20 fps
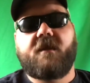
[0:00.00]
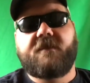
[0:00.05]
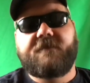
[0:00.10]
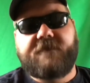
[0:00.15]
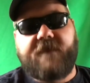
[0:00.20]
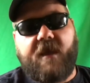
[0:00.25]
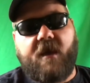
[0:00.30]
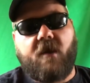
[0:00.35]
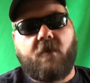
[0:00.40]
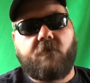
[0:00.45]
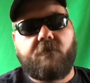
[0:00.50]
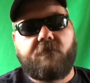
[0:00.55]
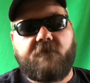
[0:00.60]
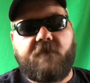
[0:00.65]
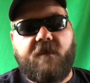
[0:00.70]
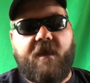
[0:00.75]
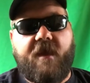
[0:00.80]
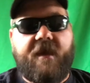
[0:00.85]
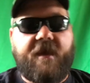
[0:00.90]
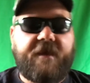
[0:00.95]
a doubt,
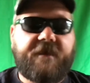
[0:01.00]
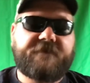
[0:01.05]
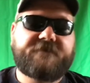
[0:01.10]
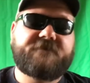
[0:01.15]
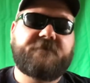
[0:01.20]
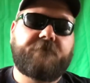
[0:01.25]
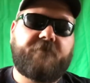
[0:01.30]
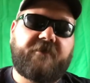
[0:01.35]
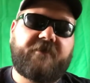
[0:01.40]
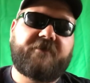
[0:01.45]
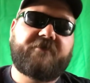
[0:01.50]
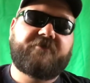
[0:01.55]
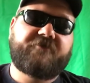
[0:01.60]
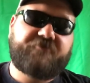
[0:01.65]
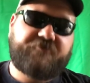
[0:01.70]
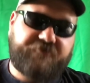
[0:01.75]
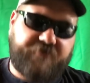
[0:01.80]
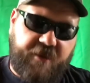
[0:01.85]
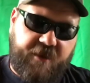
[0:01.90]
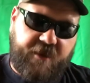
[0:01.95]
has to be
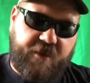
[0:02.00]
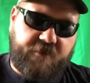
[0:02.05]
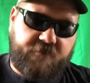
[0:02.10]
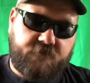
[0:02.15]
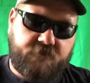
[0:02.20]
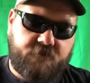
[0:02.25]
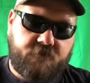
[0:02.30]
shad.